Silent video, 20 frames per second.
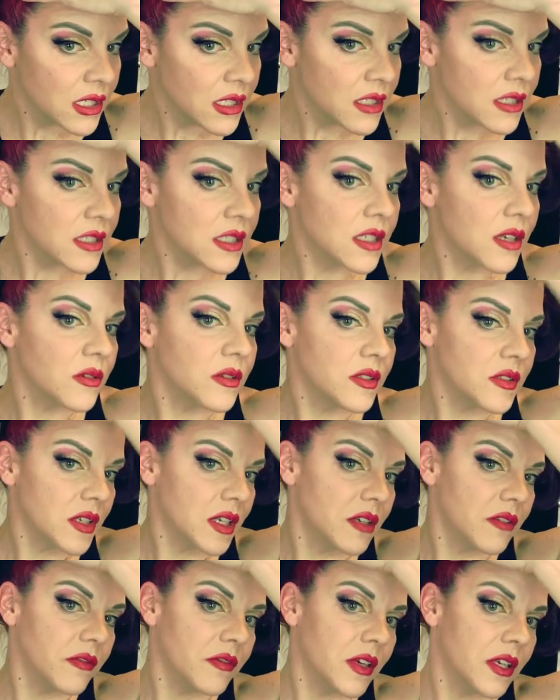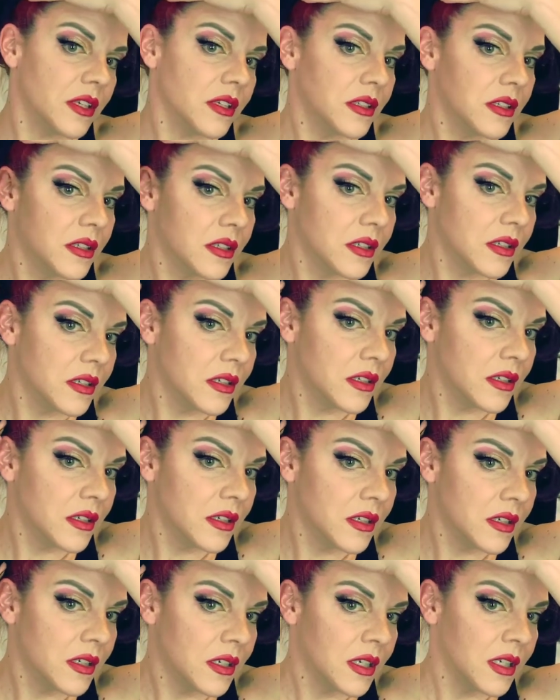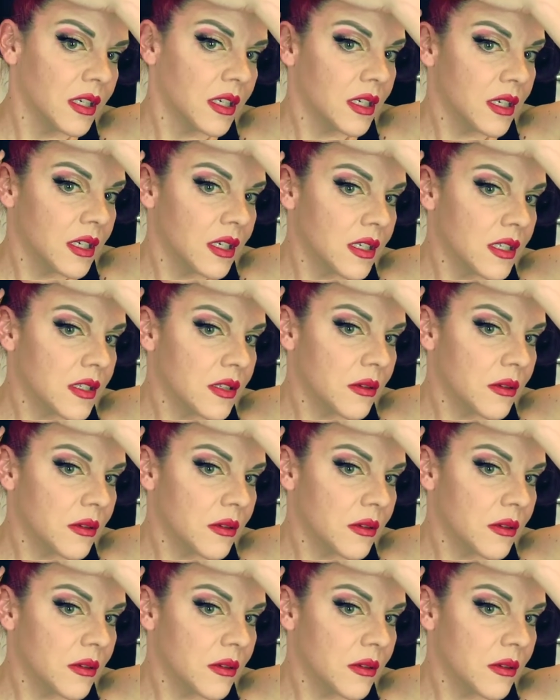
It's always kind of fun. So